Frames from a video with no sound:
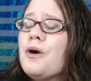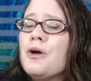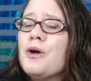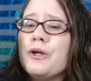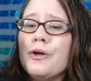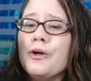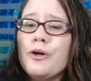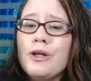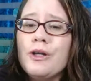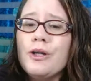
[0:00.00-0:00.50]

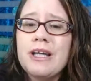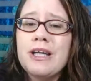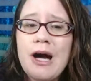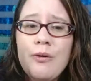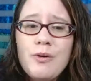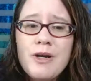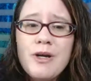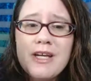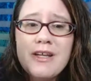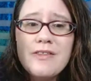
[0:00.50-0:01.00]

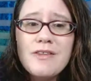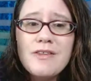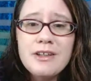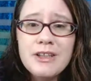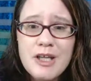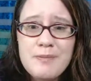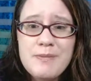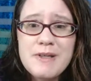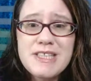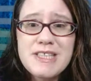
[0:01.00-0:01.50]
allowing the
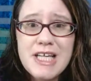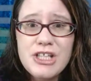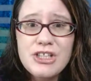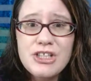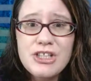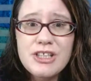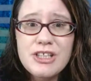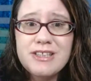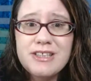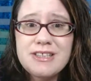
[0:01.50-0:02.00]

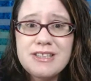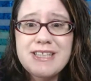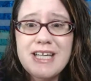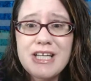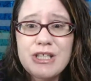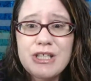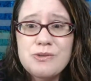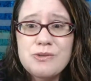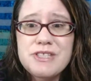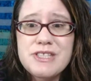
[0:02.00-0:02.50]
limitations
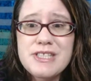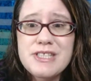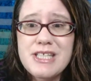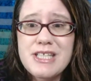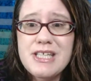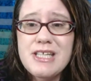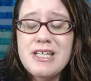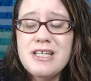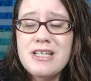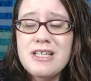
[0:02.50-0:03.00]
that you
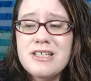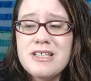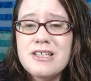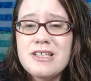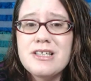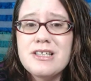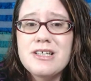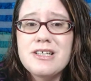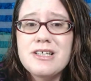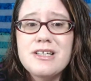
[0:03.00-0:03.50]
see,
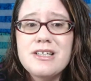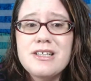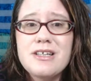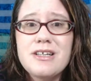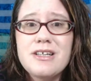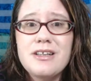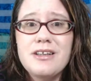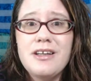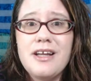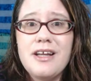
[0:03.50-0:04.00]

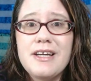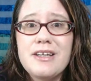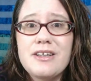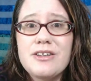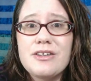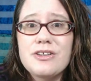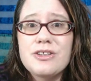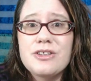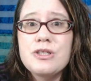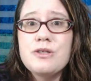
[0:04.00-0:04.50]
like,
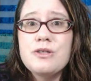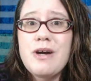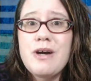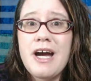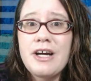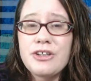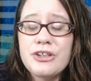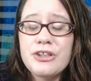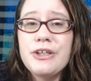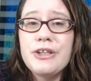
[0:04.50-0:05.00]
to
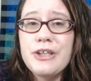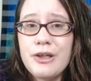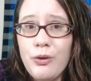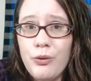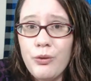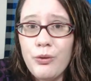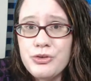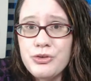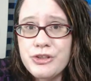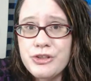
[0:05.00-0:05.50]
actually
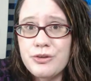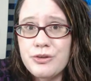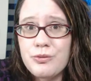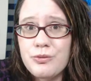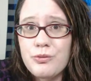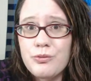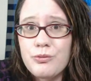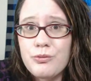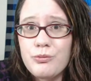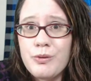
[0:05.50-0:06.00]
hold you
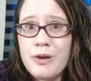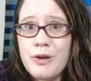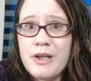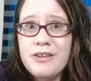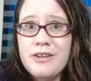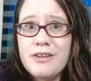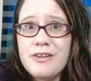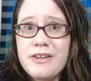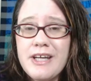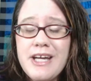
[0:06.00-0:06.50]

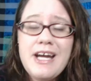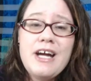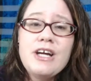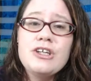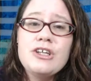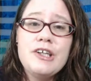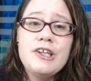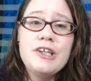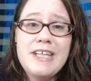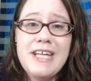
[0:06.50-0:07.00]
when they
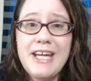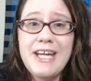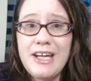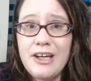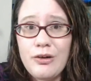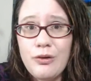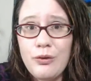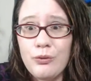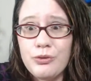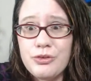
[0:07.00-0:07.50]
actually
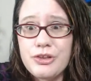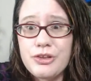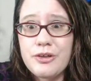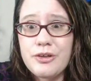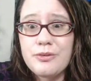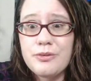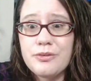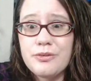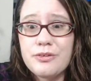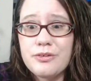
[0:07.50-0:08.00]
can't hold
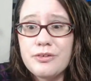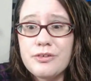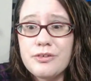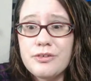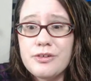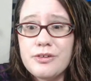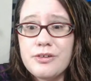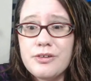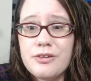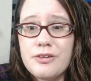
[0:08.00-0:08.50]
you.
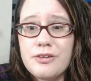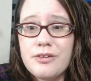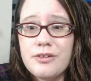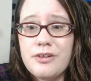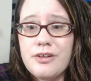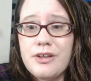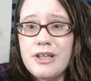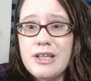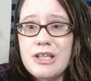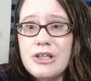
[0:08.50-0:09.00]

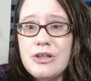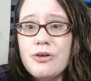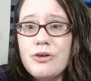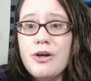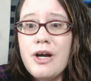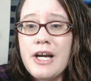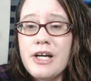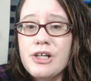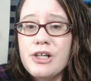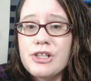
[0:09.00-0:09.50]
Like, your
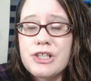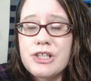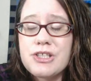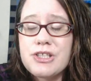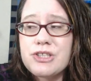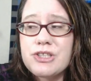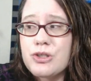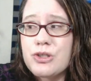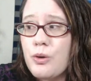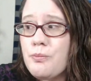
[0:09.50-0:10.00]
energy
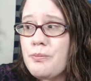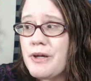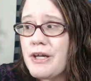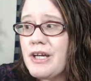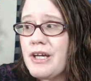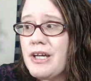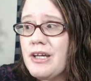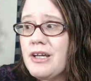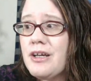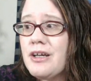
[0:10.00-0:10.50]
is so
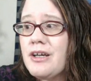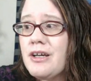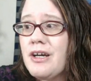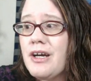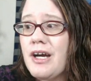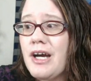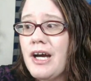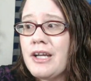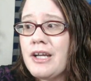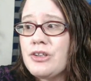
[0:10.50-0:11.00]
big,
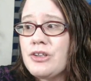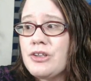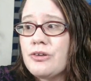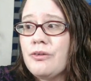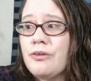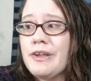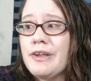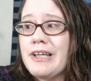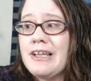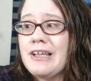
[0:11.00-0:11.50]
and you're
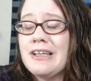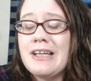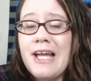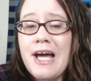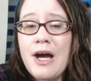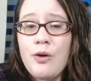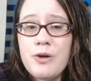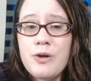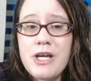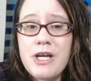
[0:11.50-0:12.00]

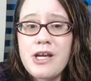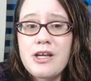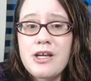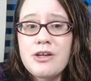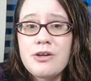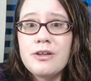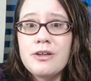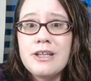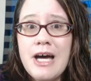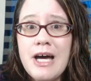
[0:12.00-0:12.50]

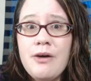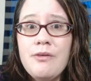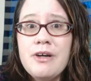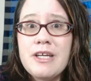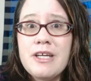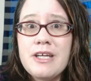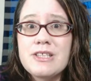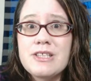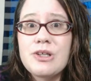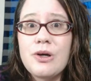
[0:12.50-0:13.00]

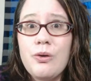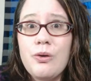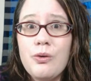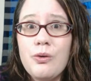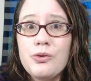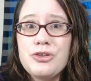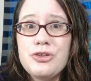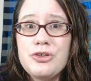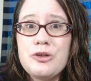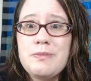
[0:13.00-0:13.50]
allowing it to
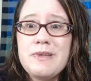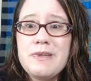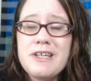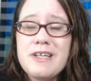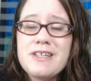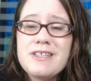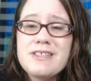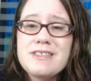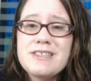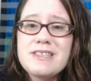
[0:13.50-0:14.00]
hold you
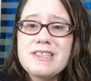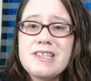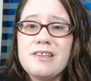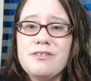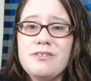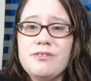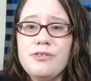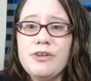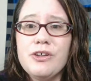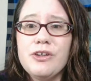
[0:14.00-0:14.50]
because
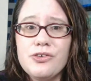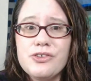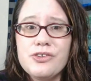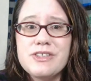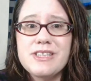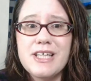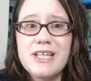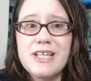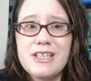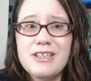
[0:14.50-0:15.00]
it
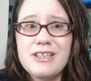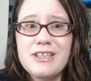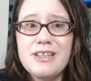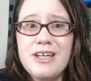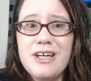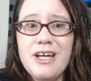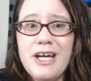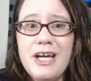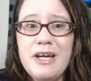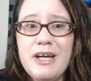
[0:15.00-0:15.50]
feels like
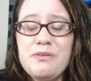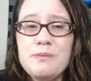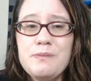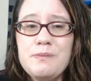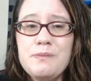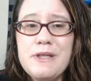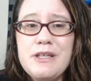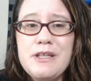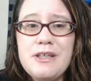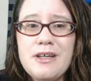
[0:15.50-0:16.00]
it would
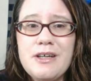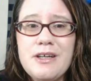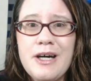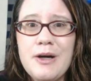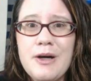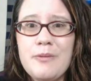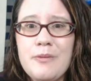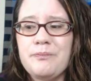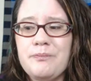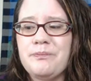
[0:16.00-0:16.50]
be,
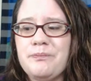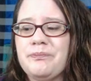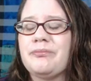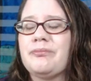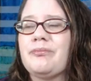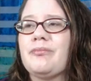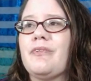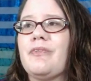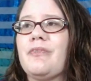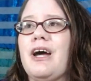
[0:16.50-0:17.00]
I don't
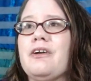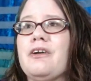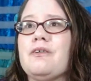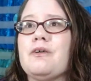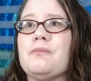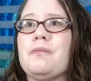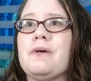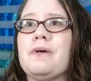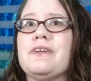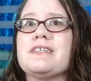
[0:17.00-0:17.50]

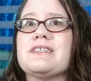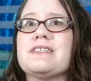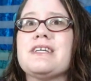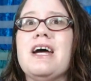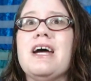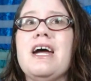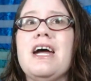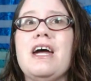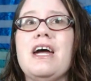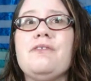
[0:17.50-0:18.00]
want to put this,
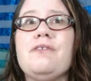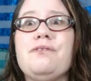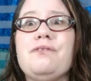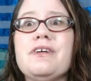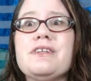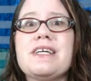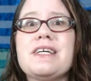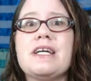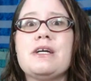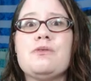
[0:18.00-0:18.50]
it
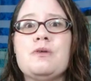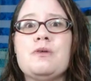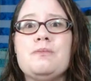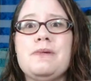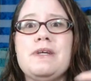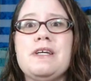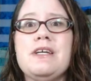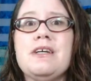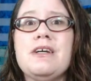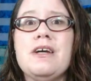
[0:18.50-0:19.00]
feels like you'd
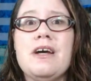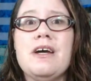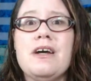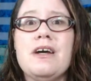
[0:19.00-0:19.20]
be